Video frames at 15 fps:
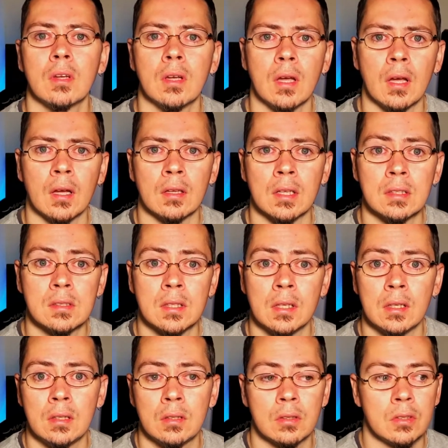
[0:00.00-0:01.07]
Let's
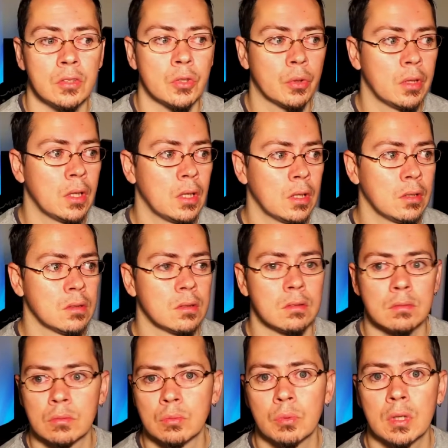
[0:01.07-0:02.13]
say you're enjoying the nice
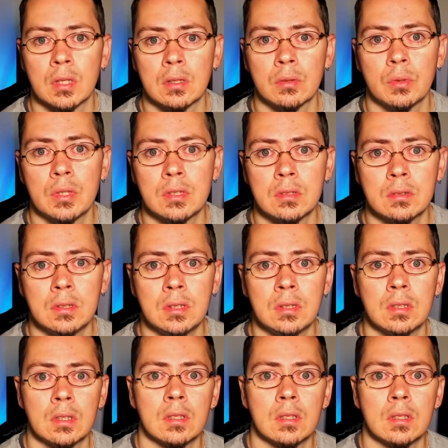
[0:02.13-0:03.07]
weather recently.